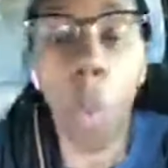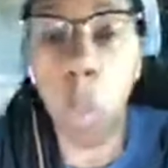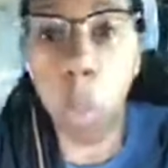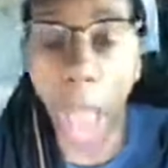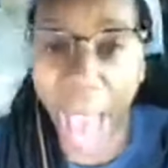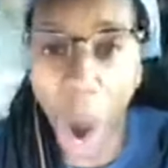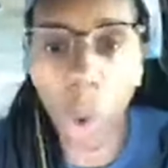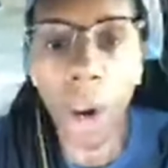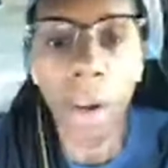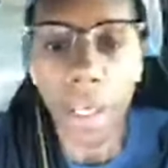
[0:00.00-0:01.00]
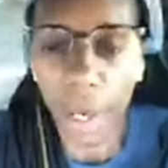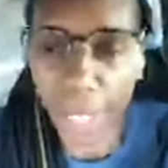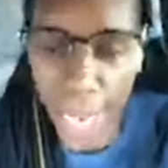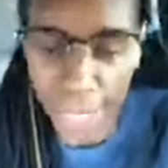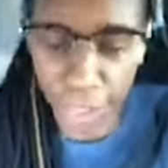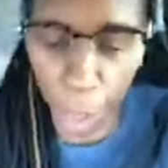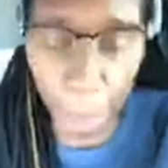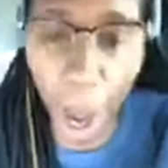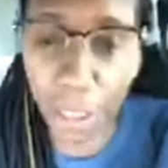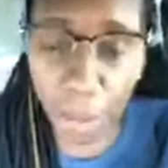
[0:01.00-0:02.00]
Wow. Okay, so
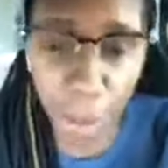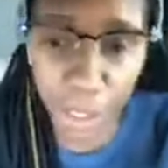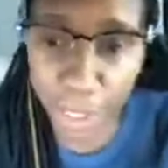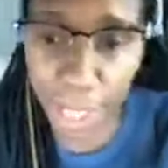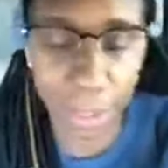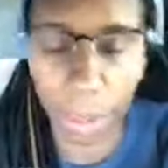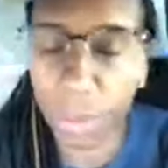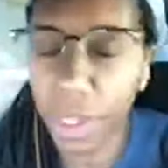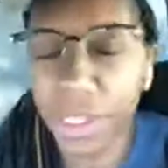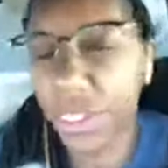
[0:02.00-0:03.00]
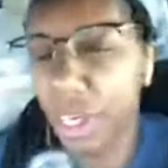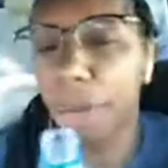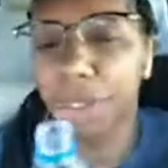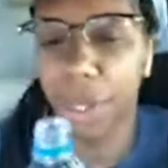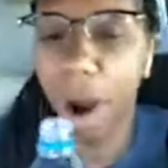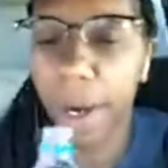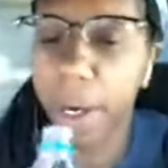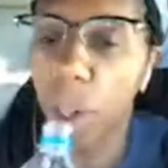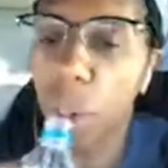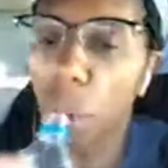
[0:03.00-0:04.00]
Baltimore status, Durham started
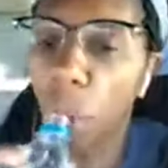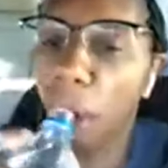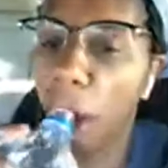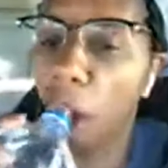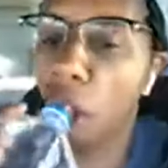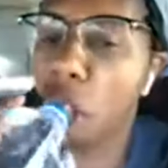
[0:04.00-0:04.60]
it, okay?